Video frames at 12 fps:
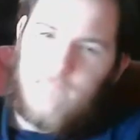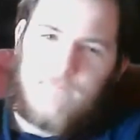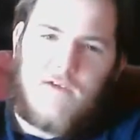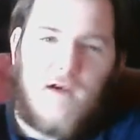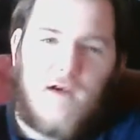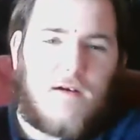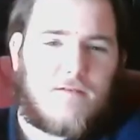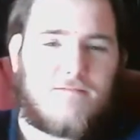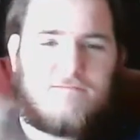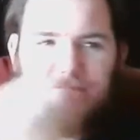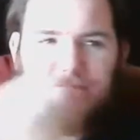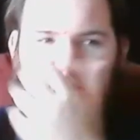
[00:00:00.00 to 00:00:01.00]
Go.
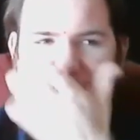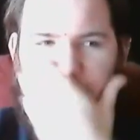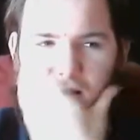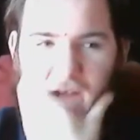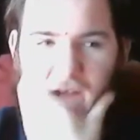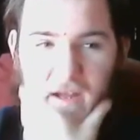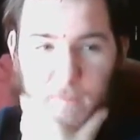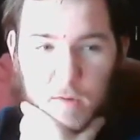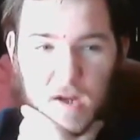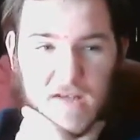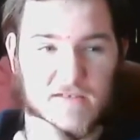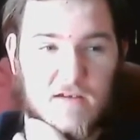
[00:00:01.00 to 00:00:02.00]
I could
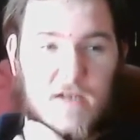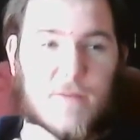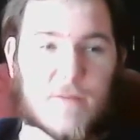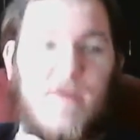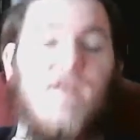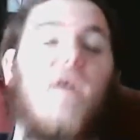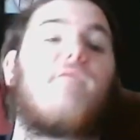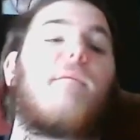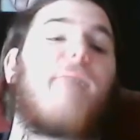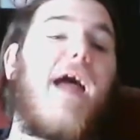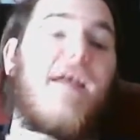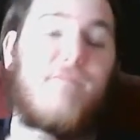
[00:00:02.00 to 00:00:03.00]
probably talk about all the
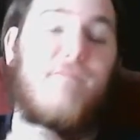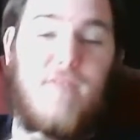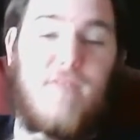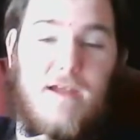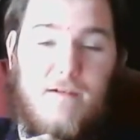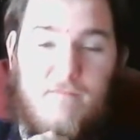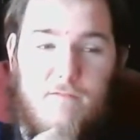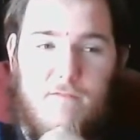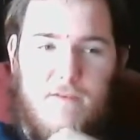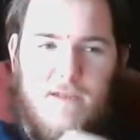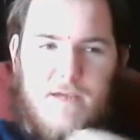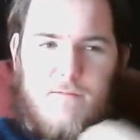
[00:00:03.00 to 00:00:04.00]
bad things
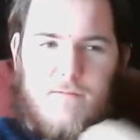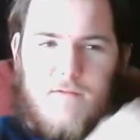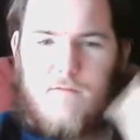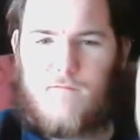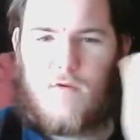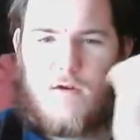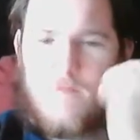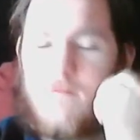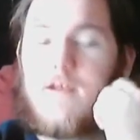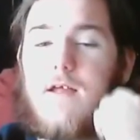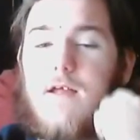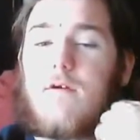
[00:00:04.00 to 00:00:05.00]
within the episode first, because
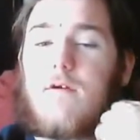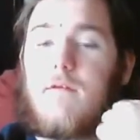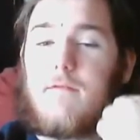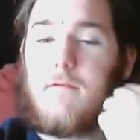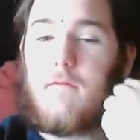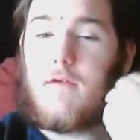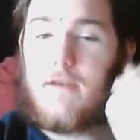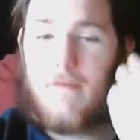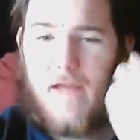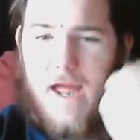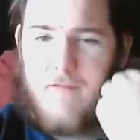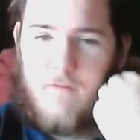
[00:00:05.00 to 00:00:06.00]
within the episode, people can be
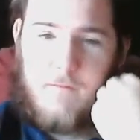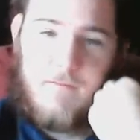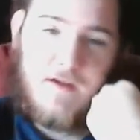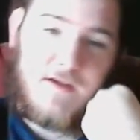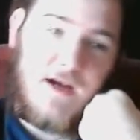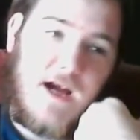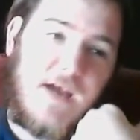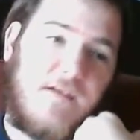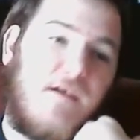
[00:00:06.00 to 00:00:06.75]
kind of a big guy.